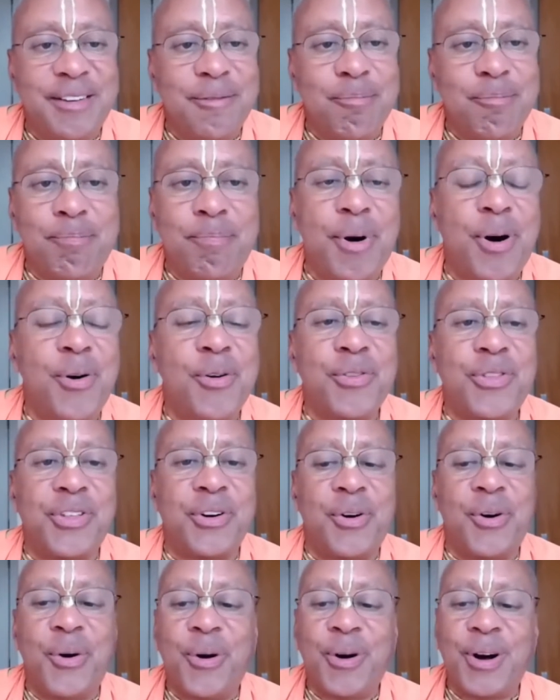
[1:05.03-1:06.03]
both
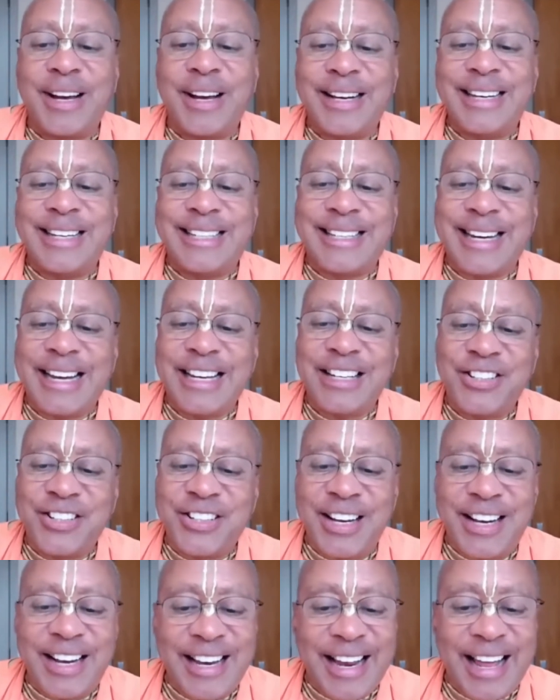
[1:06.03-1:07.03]

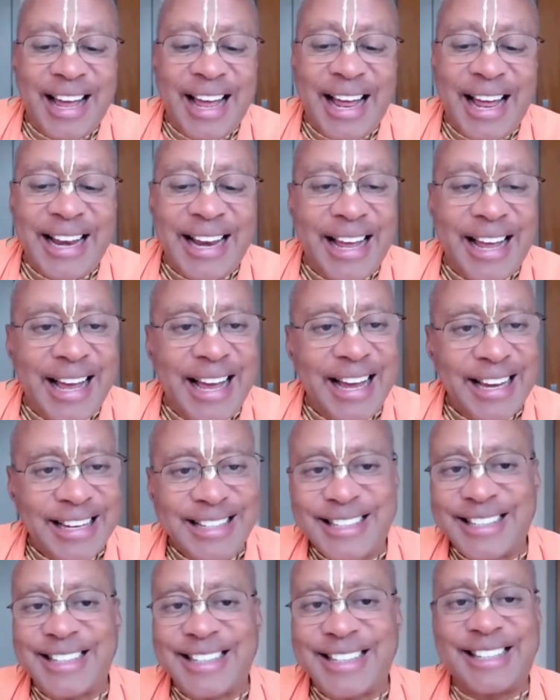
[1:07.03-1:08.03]
organization and
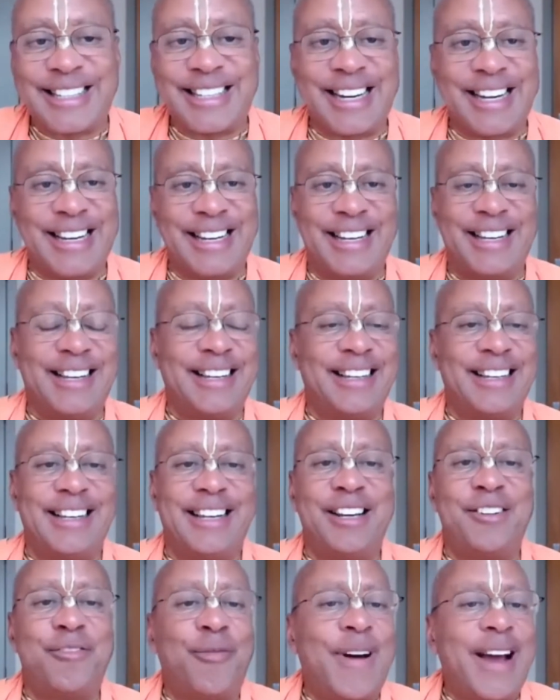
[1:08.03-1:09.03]
ecstasy,
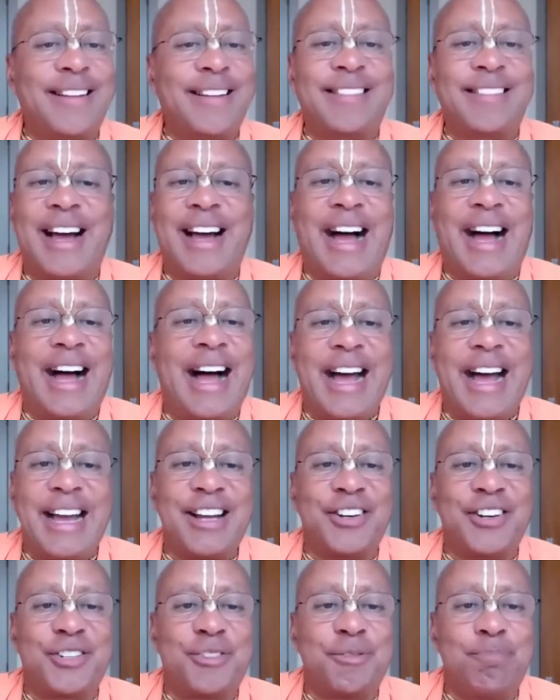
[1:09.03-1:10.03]
in fact, the
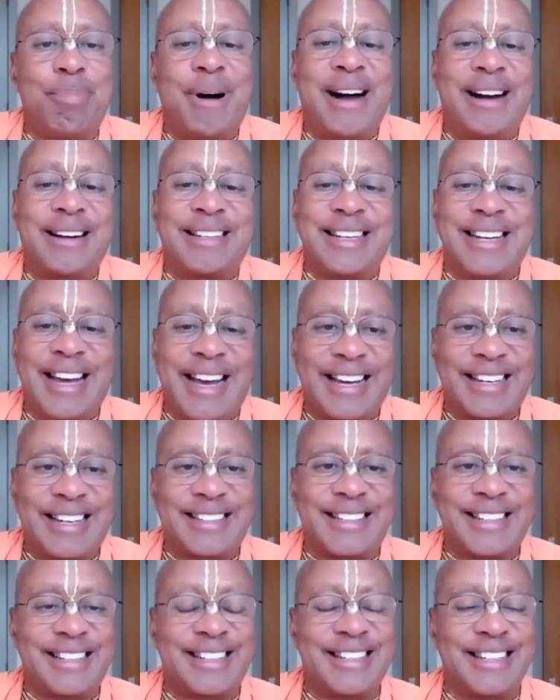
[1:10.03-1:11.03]
highest bhakti
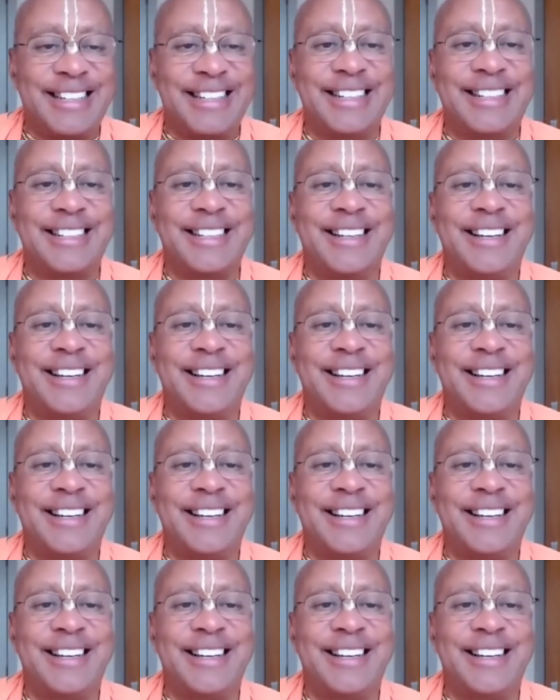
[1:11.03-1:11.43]
ecstasies,